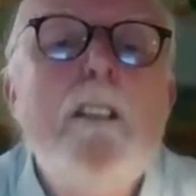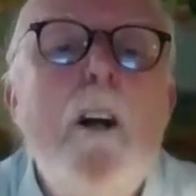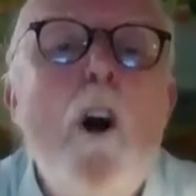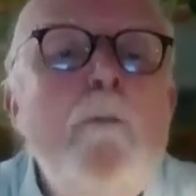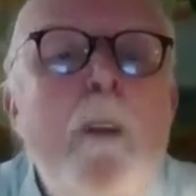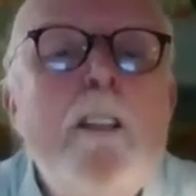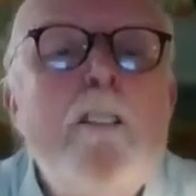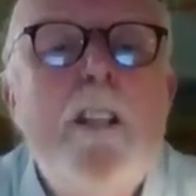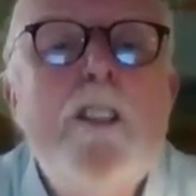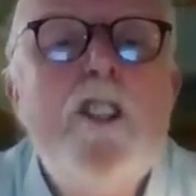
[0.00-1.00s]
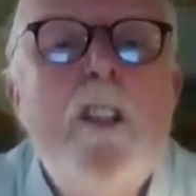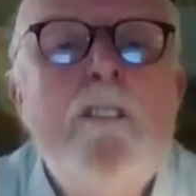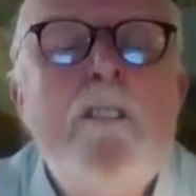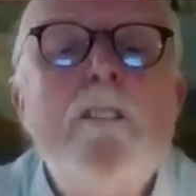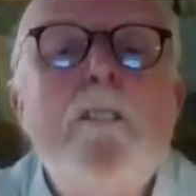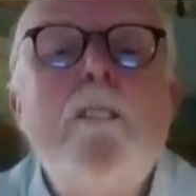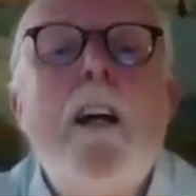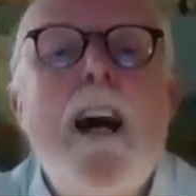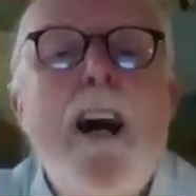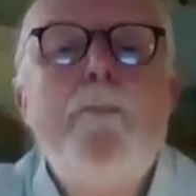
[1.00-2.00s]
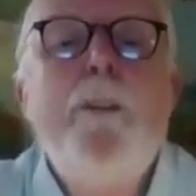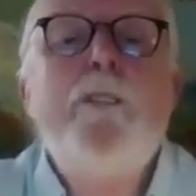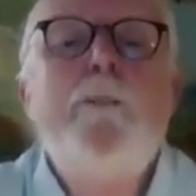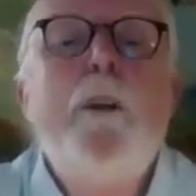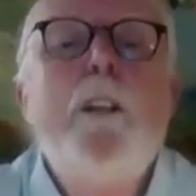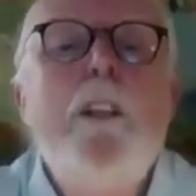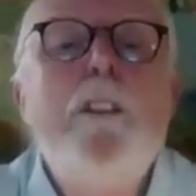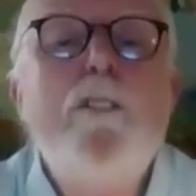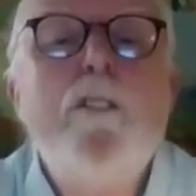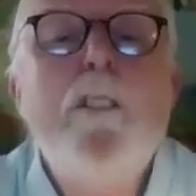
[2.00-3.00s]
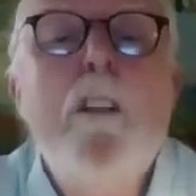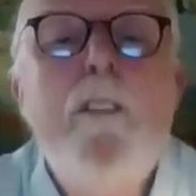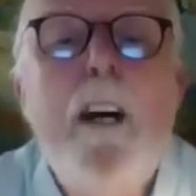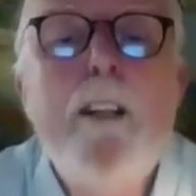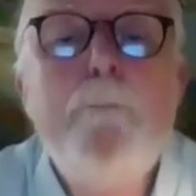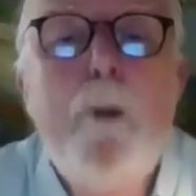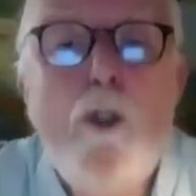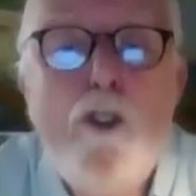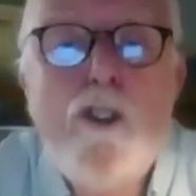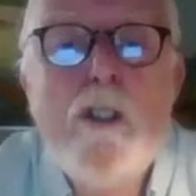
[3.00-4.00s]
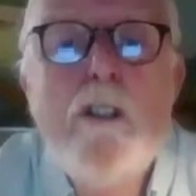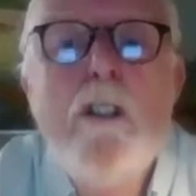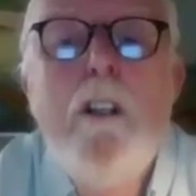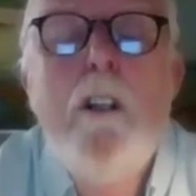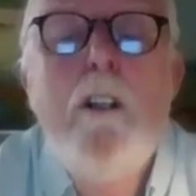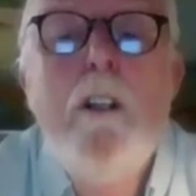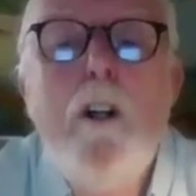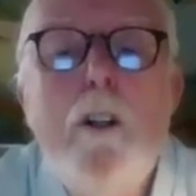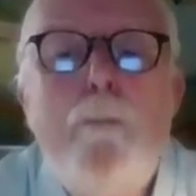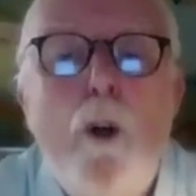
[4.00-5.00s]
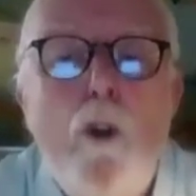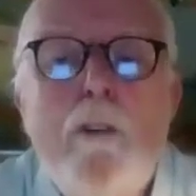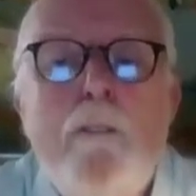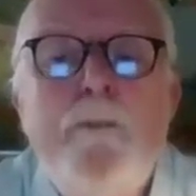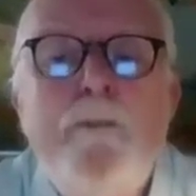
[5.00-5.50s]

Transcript: All migration happens because of either push or pull.